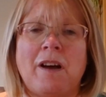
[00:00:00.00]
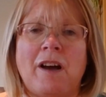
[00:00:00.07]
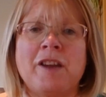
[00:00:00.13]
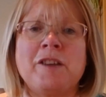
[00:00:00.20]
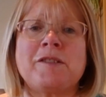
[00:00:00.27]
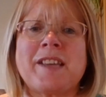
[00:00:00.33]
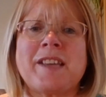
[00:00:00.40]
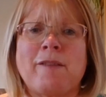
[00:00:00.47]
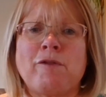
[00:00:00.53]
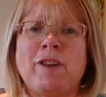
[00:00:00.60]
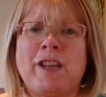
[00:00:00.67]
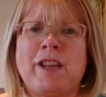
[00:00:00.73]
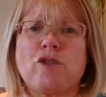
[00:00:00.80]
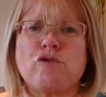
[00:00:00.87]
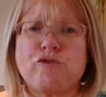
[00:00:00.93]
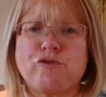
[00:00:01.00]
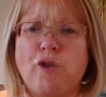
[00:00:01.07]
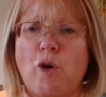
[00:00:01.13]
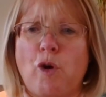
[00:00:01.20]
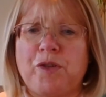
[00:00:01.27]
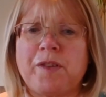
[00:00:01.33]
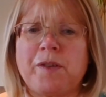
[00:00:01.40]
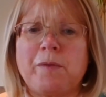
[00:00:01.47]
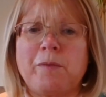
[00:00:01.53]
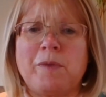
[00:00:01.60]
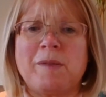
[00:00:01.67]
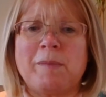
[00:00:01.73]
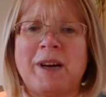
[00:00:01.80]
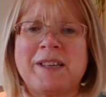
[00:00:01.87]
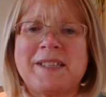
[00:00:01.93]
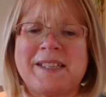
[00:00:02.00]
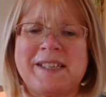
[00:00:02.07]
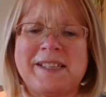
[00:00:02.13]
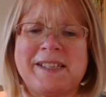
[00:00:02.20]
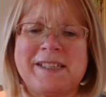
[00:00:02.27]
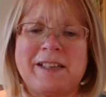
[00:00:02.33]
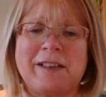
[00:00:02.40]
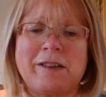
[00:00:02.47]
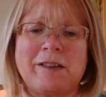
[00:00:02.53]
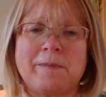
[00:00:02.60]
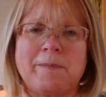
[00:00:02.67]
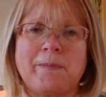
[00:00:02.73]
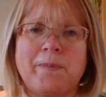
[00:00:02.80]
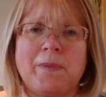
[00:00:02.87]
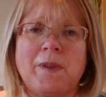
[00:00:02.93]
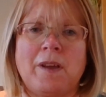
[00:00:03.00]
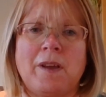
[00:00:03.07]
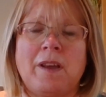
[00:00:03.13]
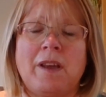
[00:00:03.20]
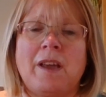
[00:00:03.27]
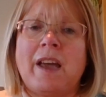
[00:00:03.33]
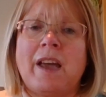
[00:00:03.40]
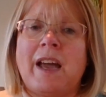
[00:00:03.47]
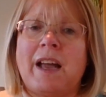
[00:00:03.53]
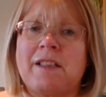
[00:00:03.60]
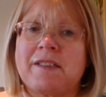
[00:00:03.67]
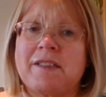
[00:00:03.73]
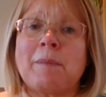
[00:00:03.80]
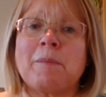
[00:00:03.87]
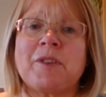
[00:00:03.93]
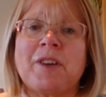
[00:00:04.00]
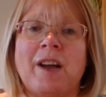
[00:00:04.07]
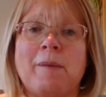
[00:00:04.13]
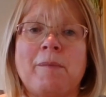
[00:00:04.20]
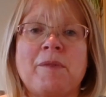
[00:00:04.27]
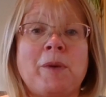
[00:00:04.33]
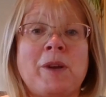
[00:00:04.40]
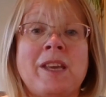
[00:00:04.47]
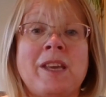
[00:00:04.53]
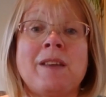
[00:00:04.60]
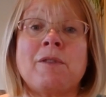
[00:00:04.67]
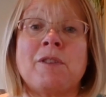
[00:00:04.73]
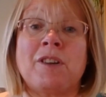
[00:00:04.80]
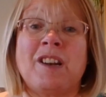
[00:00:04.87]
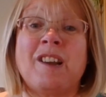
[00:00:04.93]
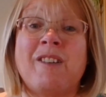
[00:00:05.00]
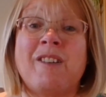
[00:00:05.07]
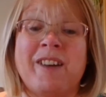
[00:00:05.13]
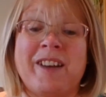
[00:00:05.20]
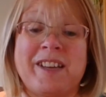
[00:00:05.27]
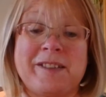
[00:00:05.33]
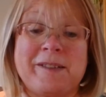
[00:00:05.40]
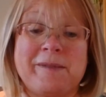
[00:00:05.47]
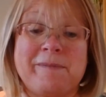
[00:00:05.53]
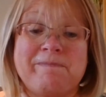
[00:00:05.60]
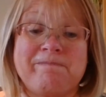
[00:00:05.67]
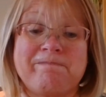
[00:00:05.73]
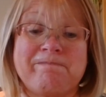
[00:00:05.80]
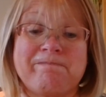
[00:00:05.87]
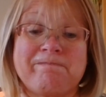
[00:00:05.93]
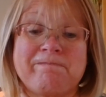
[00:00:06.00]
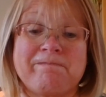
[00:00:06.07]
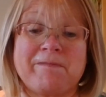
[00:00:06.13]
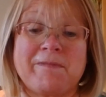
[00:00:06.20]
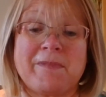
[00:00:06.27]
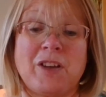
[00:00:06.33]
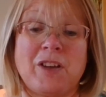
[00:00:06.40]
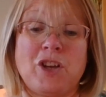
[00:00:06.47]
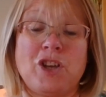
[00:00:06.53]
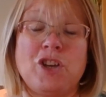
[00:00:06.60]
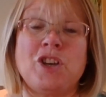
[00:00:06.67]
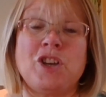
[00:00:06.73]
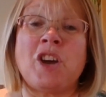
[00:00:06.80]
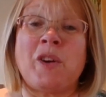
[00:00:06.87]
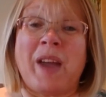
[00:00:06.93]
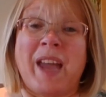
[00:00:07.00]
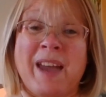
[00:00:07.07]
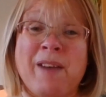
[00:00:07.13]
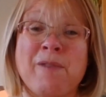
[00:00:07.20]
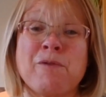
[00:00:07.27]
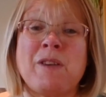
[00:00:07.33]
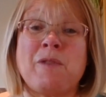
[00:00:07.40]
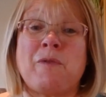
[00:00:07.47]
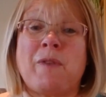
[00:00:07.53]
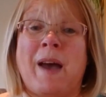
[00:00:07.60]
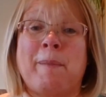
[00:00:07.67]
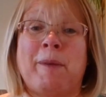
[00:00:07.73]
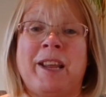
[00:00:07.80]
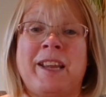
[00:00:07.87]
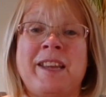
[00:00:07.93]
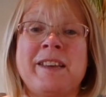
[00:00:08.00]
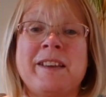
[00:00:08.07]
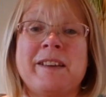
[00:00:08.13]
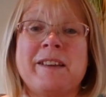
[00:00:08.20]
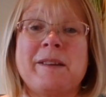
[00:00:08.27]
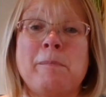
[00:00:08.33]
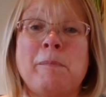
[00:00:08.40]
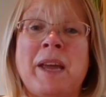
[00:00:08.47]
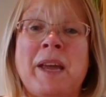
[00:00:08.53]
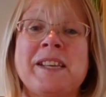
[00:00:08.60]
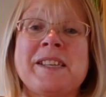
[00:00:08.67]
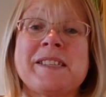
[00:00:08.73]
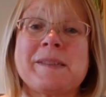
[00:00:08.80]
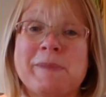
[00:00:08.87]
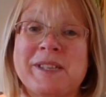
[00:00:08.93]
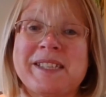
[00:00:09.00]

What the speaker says: I used to get really cross with my sister, and sometimes we even lied. You know, every family makes